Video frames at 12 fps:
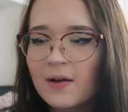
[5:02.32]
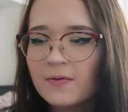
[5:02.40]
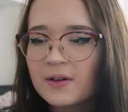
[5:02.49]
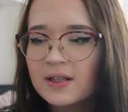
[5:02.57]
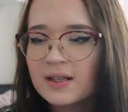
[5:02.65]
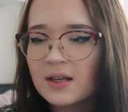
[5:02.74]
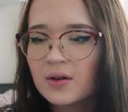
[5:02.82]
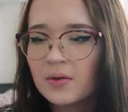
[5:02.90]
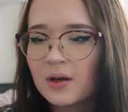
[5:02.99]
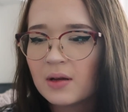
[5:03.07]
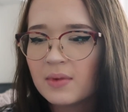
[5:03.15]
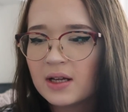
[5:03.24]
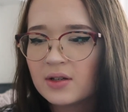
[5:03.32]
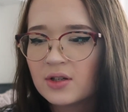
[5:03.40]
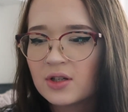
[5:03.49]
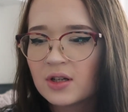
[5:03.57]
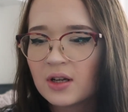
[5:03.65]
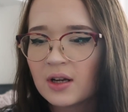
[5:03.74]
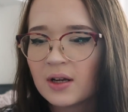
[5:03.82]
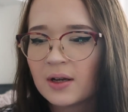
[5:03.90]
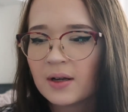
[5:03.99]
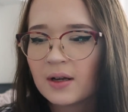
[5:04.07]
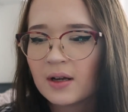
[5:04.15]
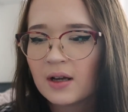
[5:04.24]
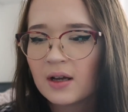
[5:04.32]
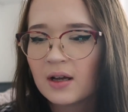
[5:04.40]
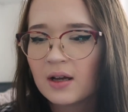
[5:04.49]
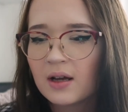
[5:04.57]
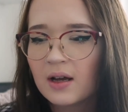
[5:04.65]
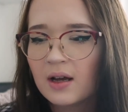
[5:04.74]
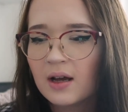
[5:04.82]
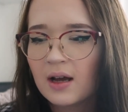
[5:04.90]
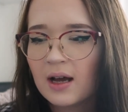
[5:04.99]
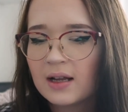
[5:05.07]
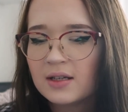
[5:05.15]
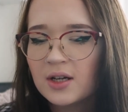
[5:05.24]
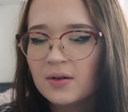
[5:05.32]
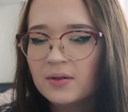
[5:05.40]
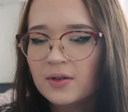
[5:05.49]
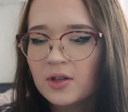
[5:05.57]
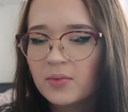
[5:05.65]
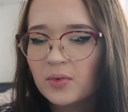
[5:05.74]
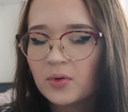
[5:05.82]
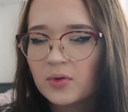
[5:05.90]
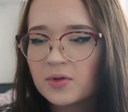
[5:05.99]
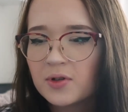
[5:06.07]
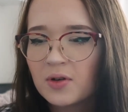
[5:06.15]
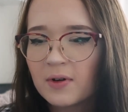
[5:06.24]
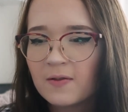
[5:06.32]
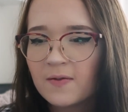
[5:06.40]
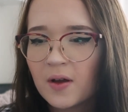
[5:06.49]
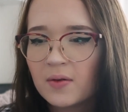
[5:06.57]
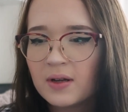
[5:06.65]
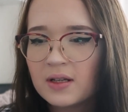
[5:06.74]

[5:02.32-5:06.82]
every single image and download them all to my phone